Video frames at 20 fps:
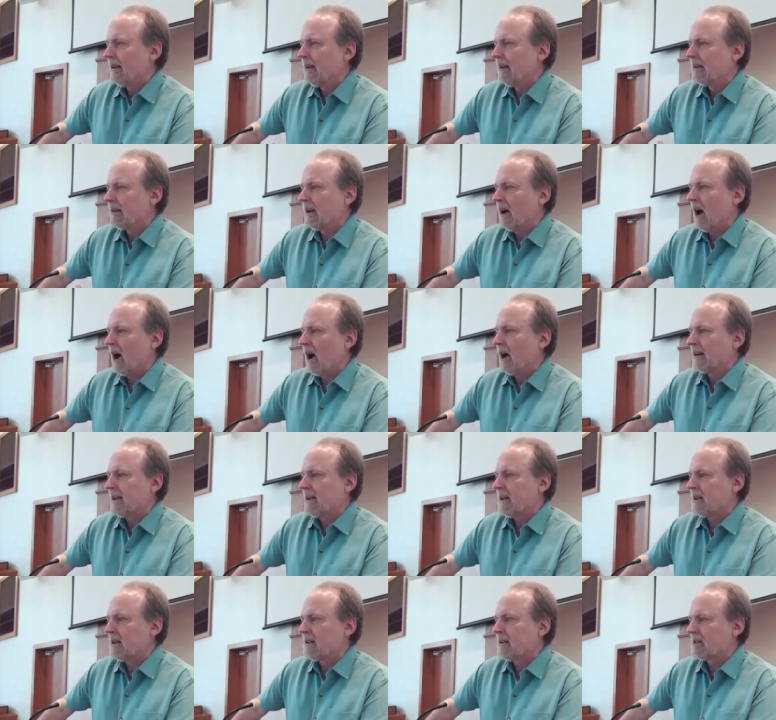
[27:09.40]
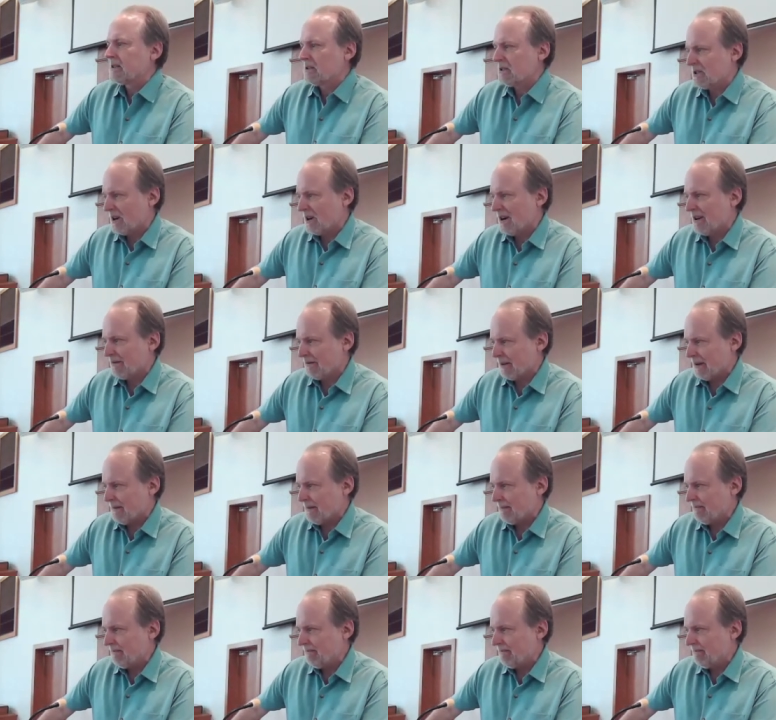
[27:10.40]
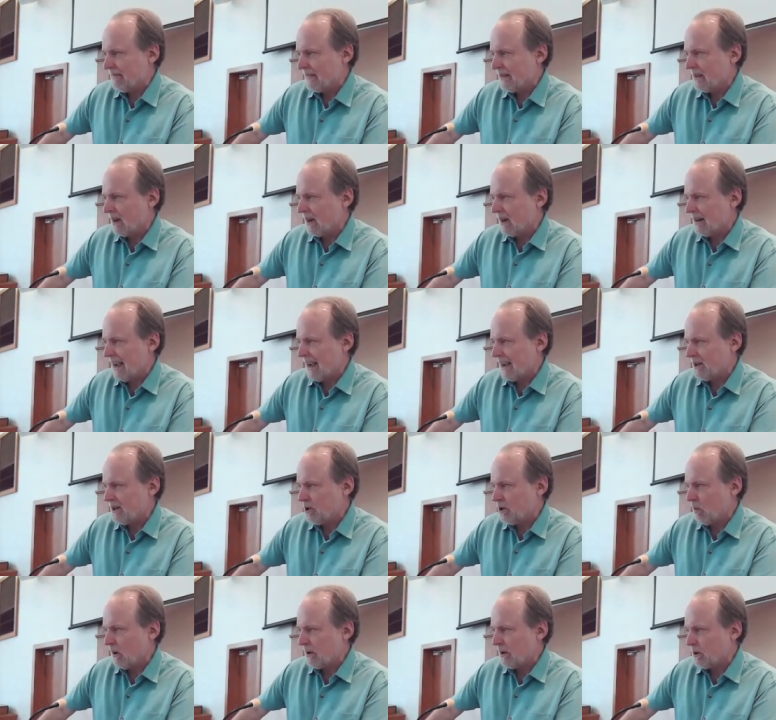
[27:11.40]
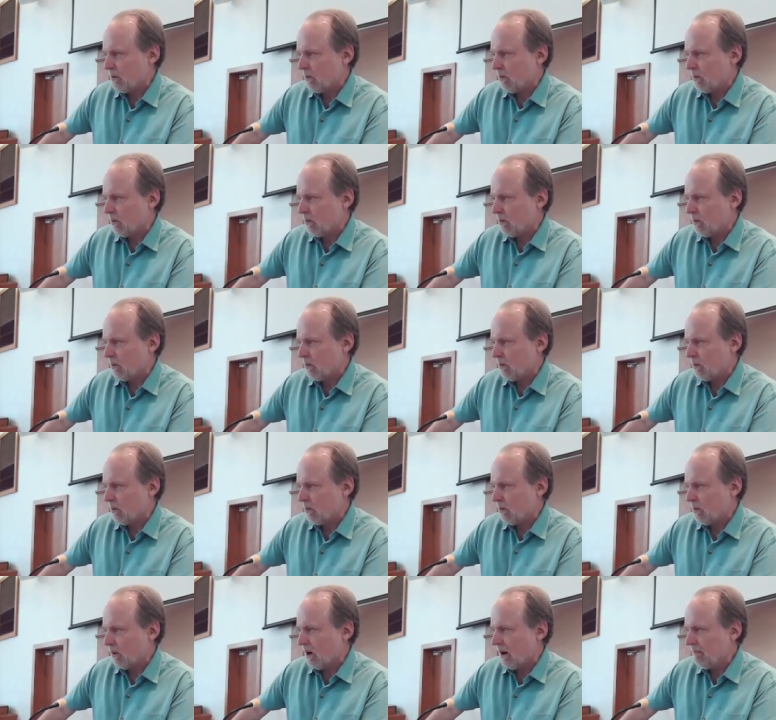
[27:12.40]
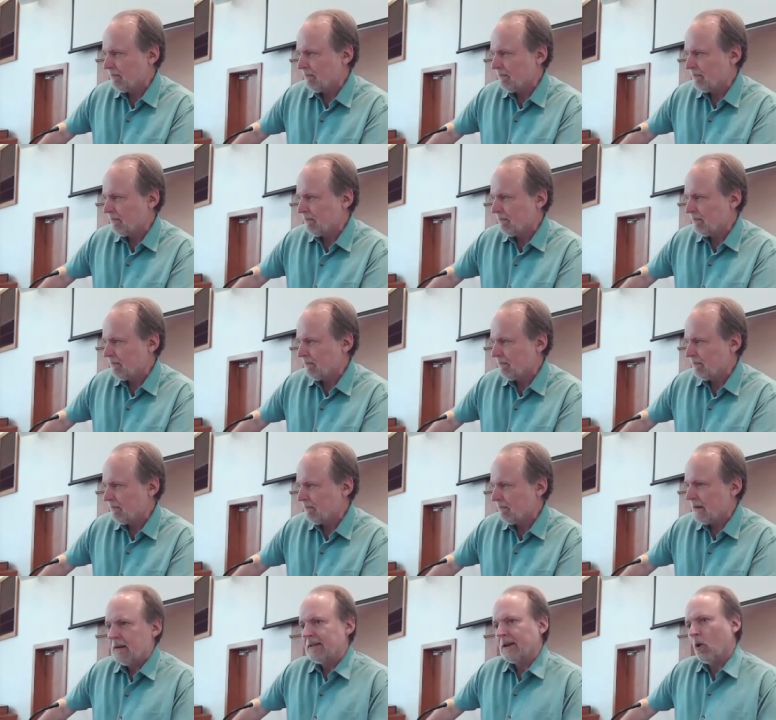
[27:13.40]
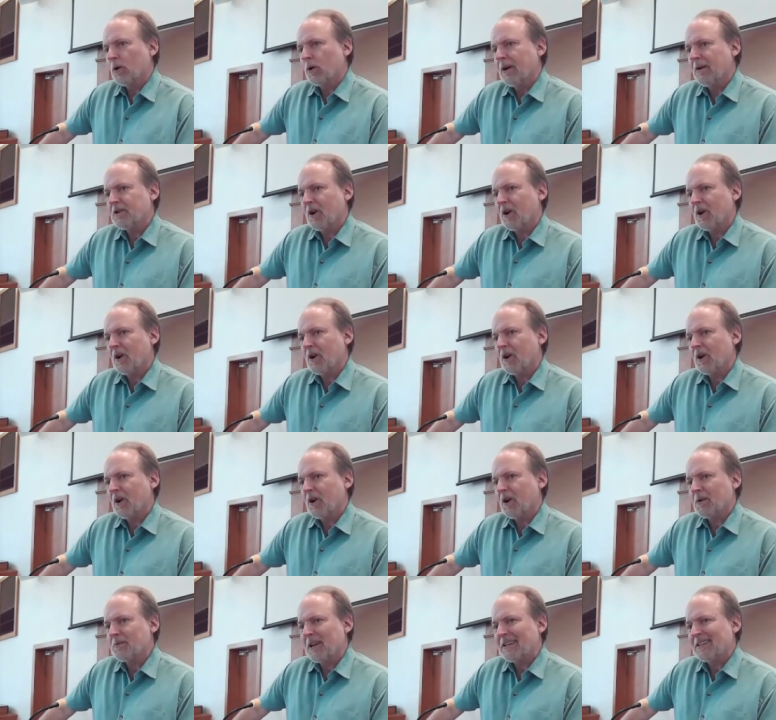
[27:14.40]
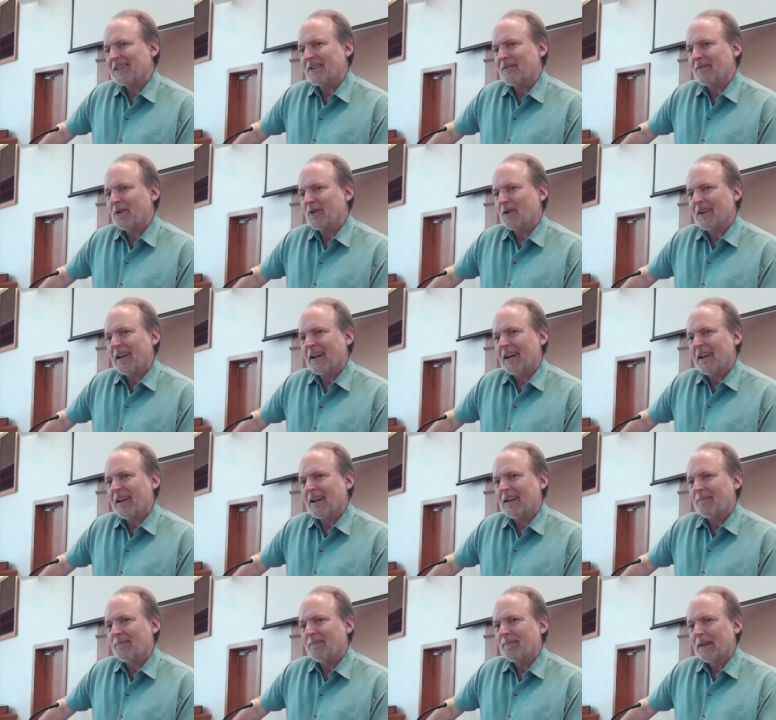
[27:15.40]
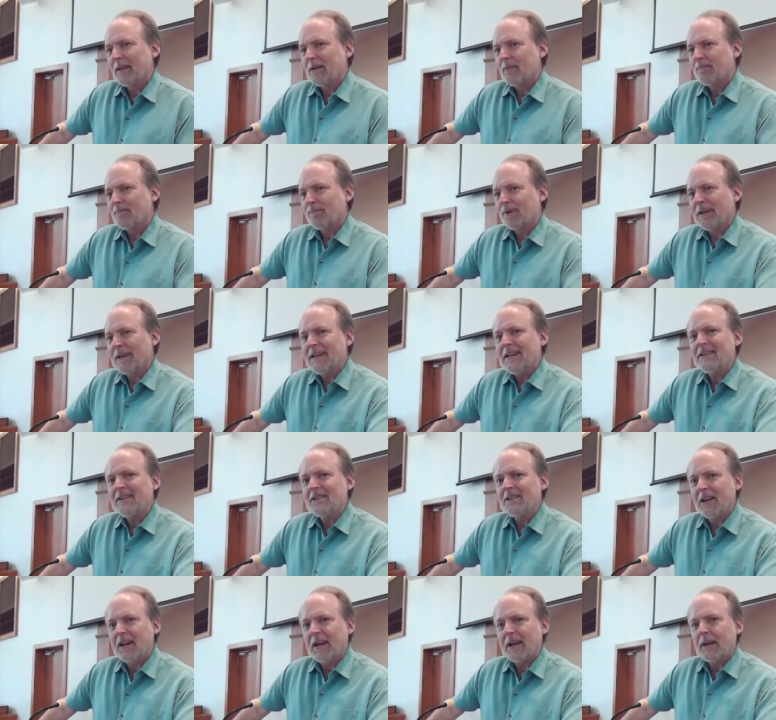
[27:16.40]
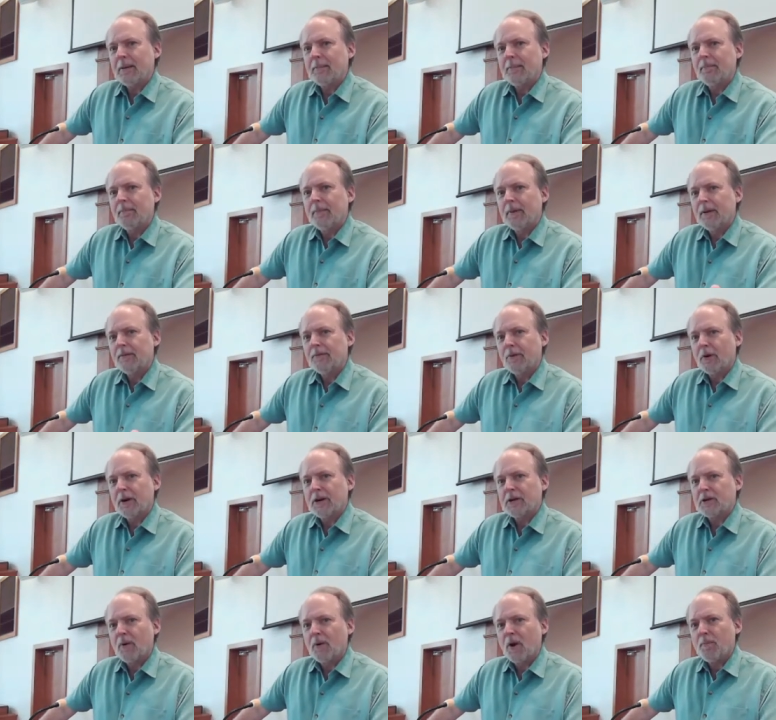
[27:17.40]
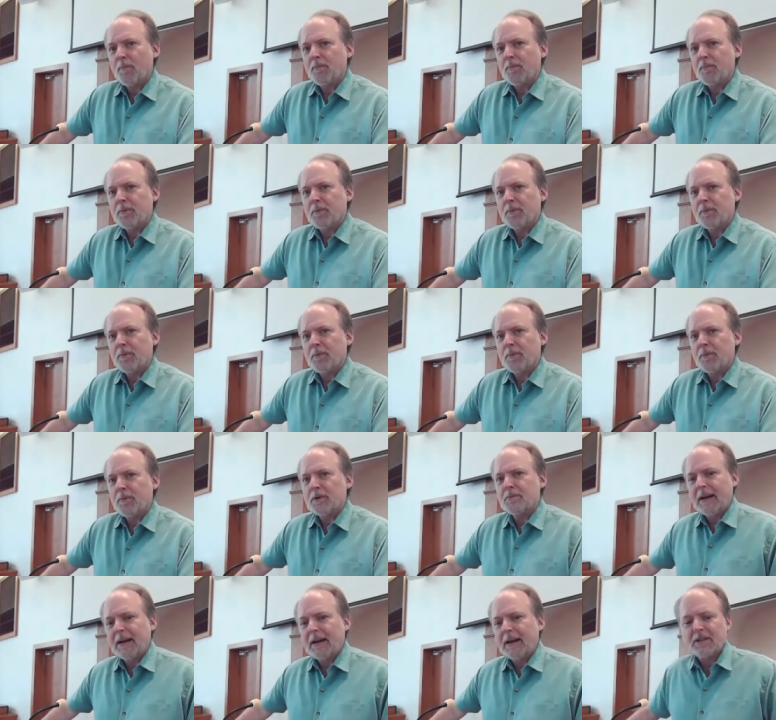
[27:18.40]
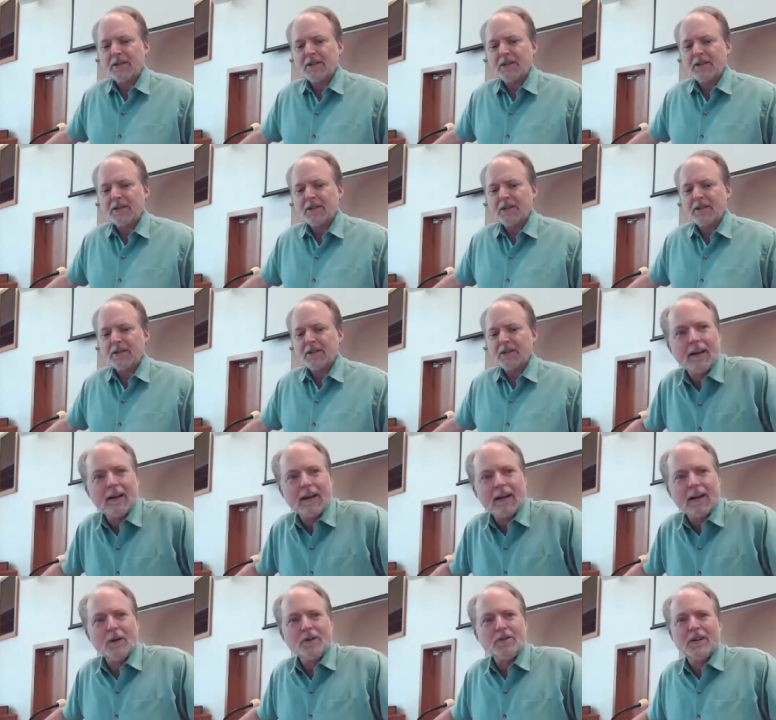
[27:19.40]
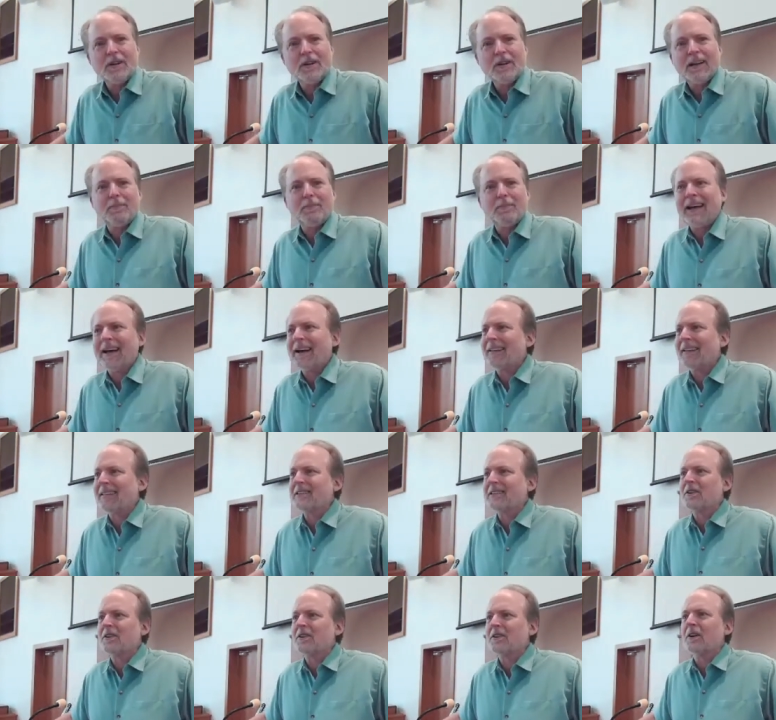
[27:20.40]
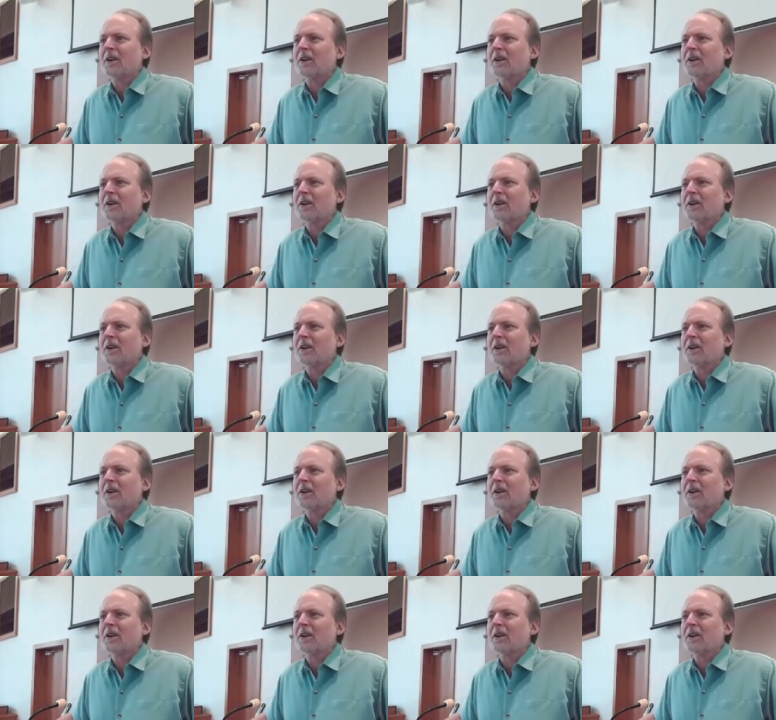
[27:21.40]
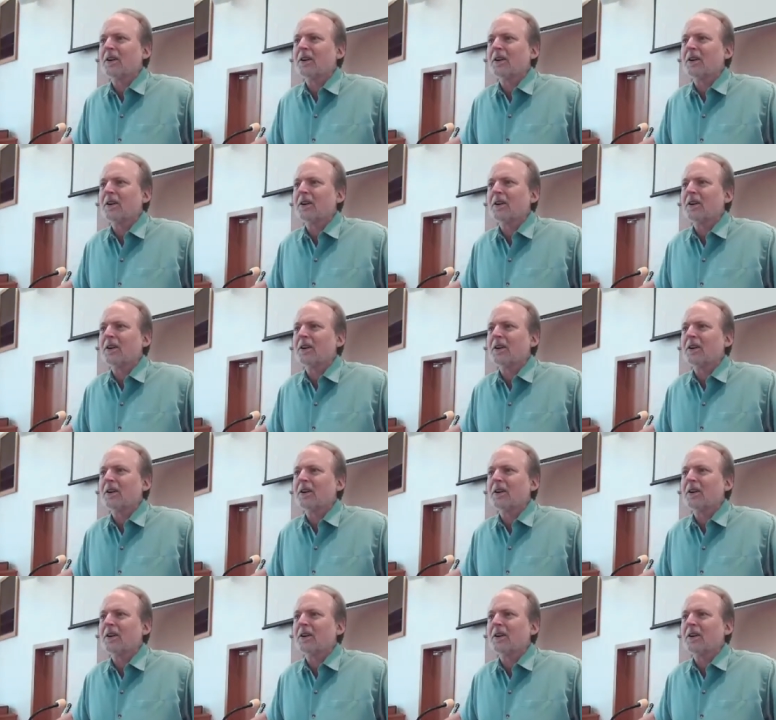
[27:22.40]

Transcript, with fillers: God is sovereign. God has you where you are. The ordinary circumstances of your day please Him for His purpose. Many of us say, you know, Lord, I, I want you to get me out of this circumstance.